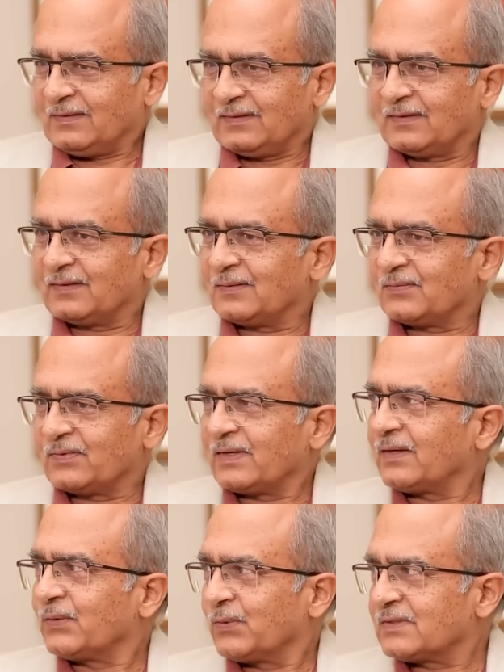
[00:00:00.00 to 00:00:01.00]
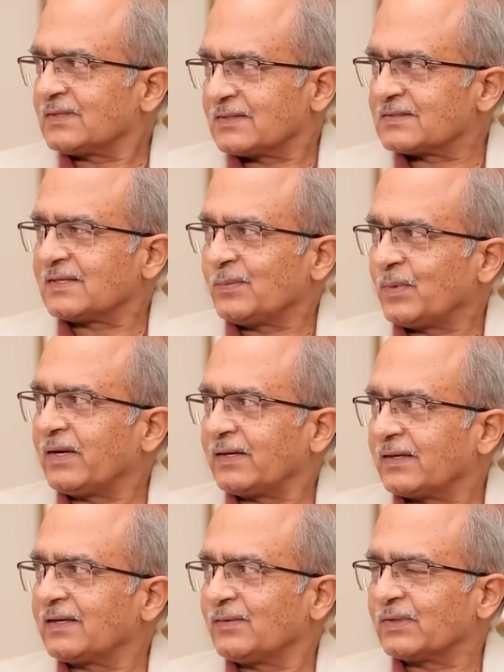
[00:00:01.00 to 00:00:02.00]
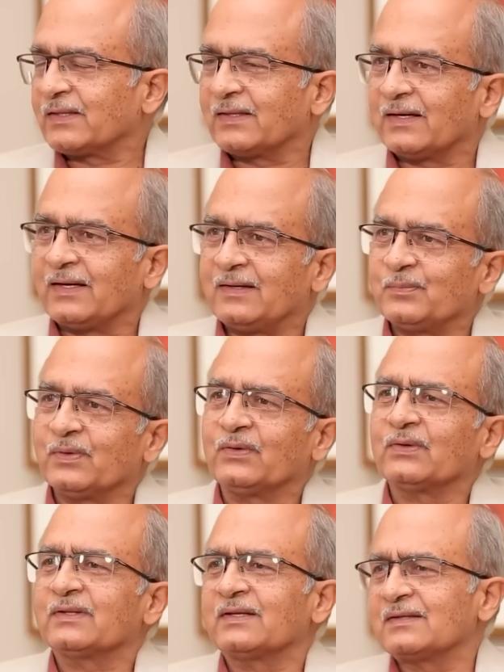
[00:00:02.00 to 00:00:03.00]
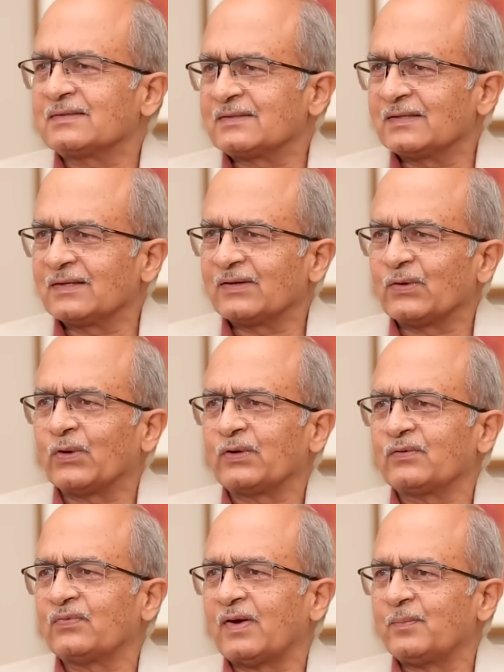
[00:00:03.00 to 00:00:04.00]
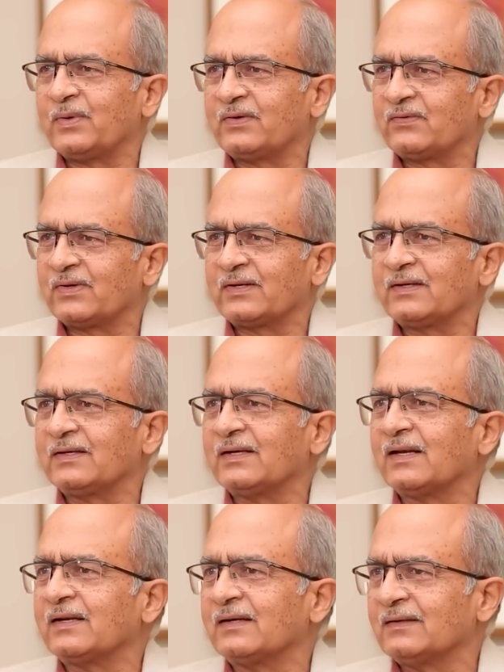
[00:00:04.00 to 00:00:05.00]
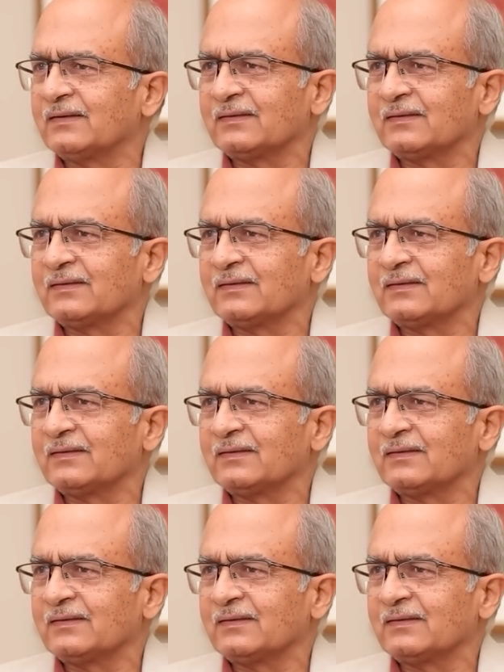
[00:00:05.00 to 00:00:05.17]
a very good system, I agree with that, because there is still a lot of arbitrary and